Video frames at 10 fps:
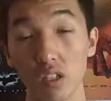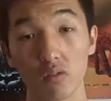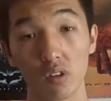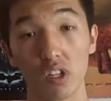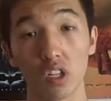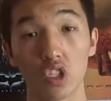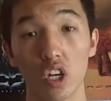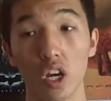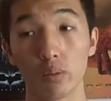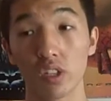He did a very good
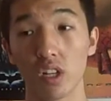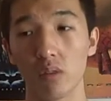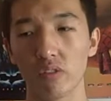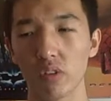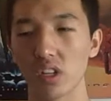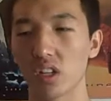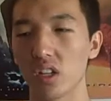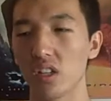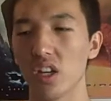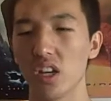job. He's very
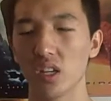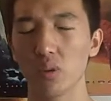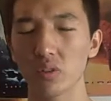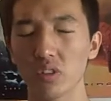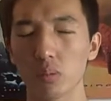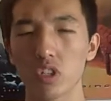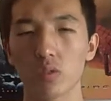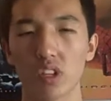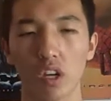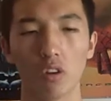good. He wasn't really
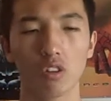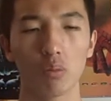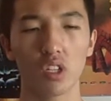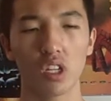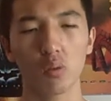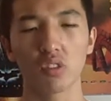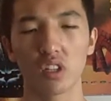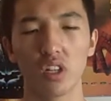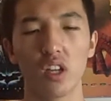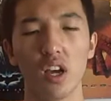much of a character, but he was
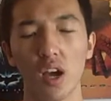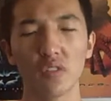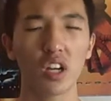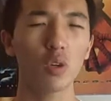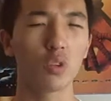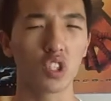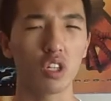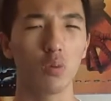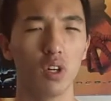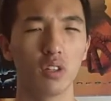good. I forgot who
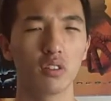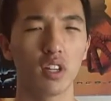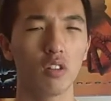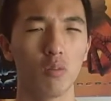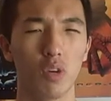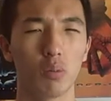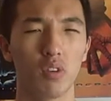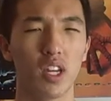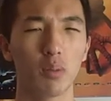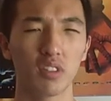Jill was. I don't
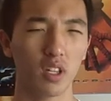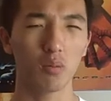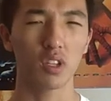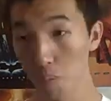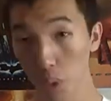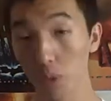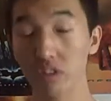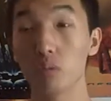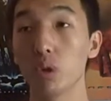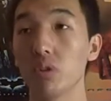remember. Amy something?
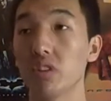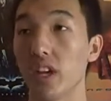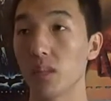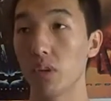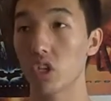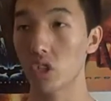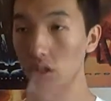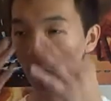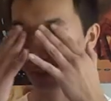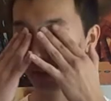Puss in Boots
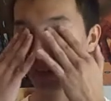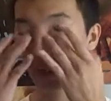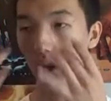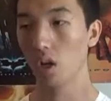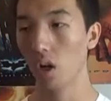animation is...